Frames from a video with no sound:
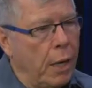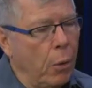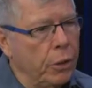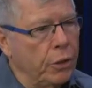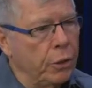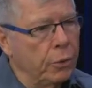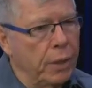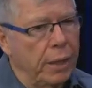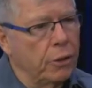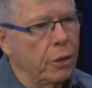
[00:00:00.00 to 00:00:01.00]
I yeah. always
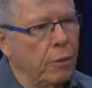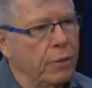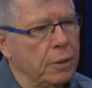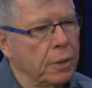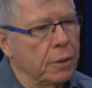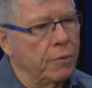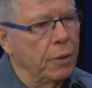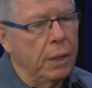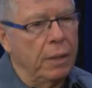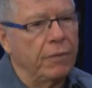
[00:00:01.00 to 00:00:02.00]
use anchovies as a,
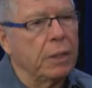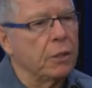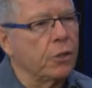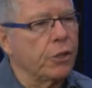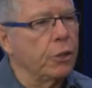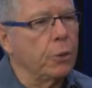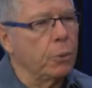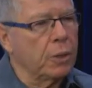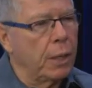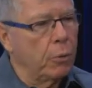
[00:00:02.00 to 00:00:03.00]
even in
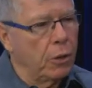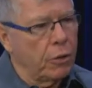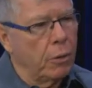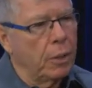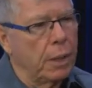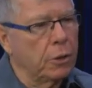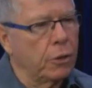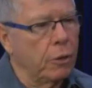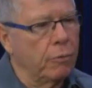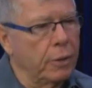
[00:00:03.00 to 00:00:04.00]
stews, I would throw an
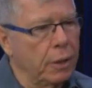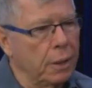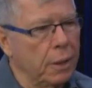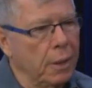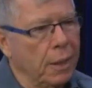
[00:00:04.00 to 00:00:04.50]
anchovy in.